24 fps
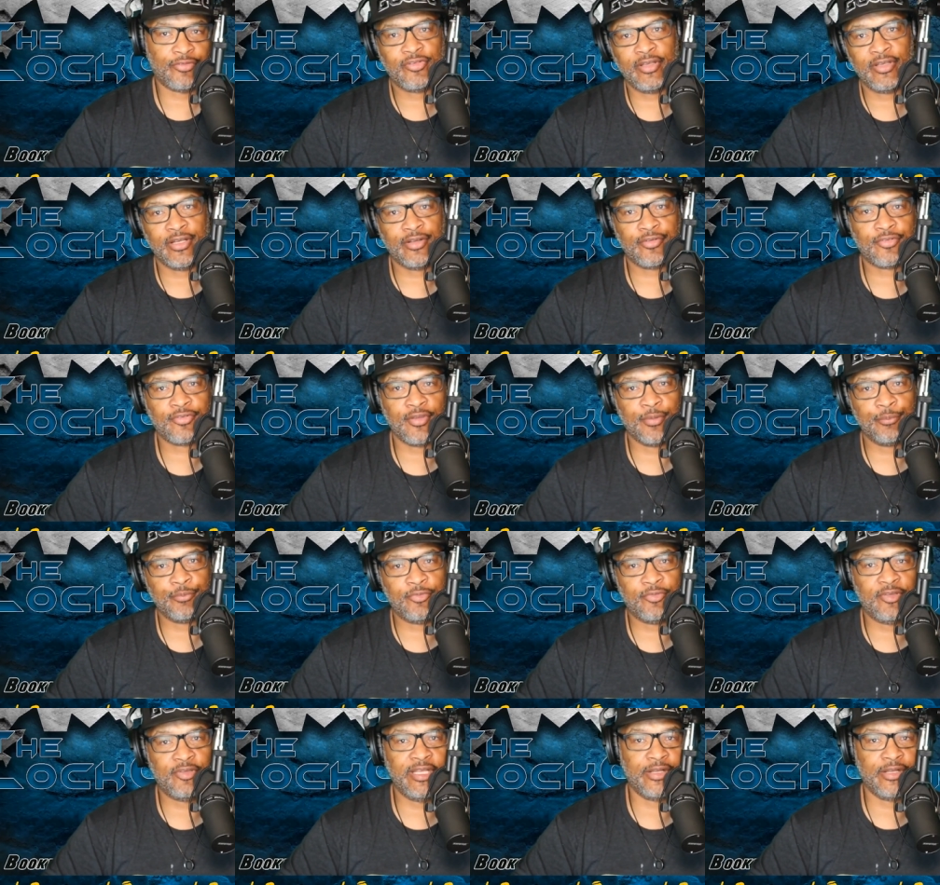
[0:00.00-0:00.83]
There's
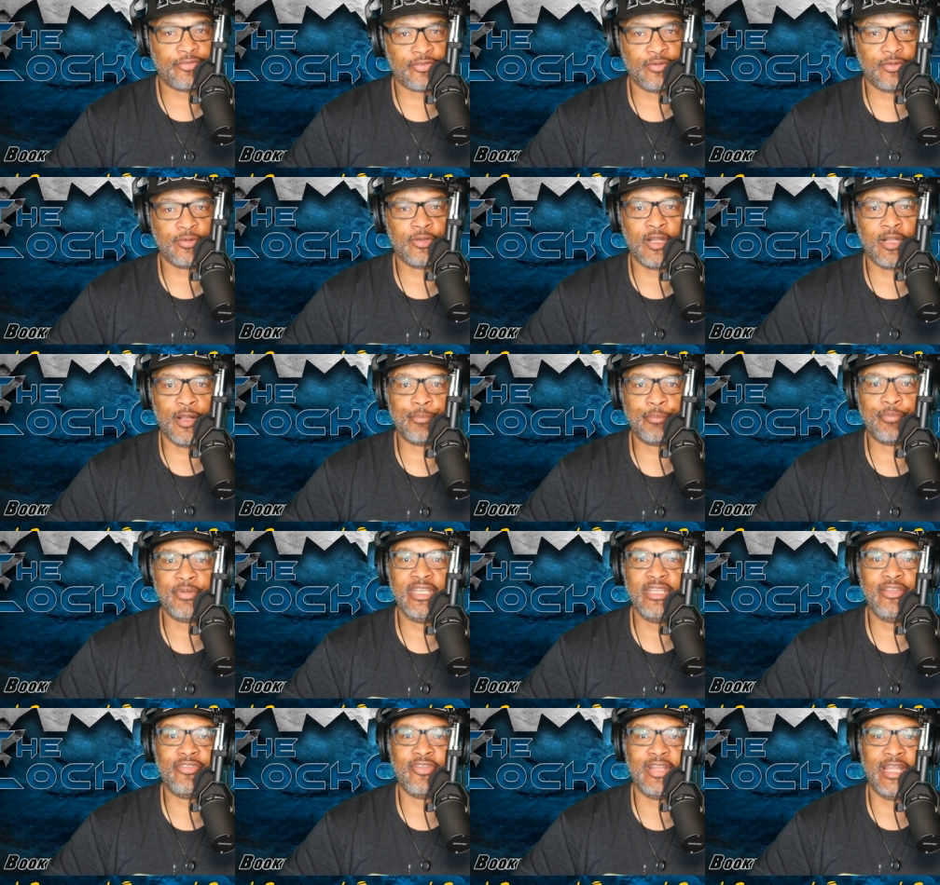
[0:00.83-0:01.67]
some there's some
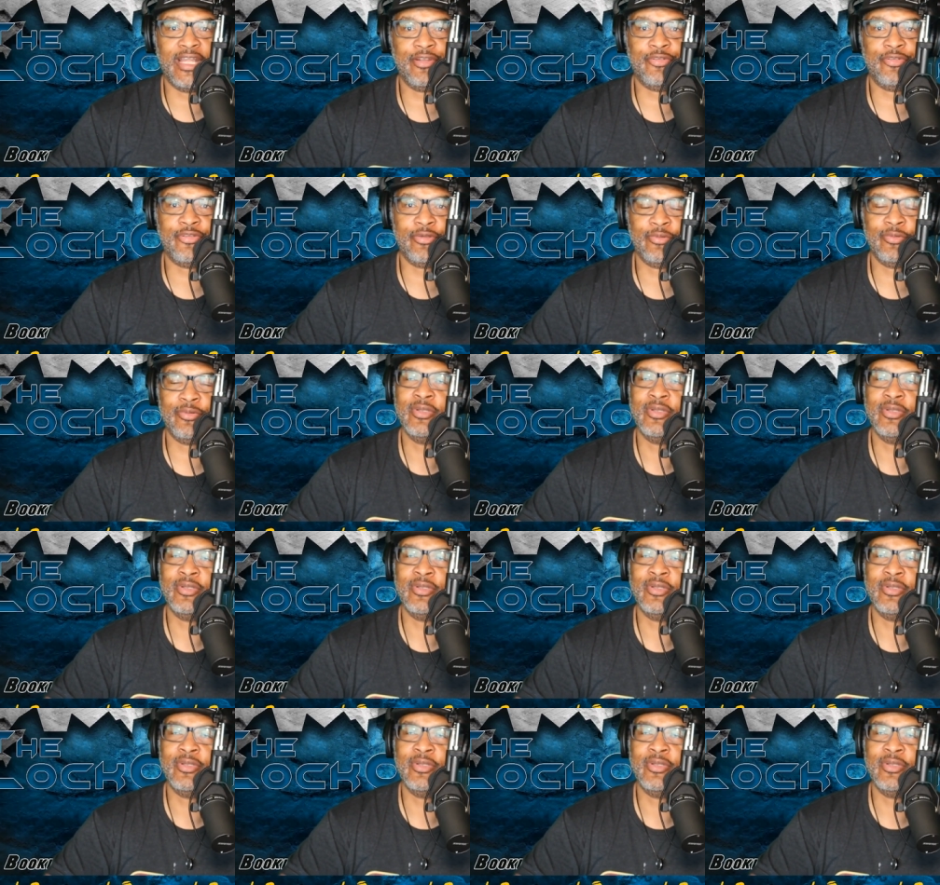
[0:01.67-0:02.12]
companies that do.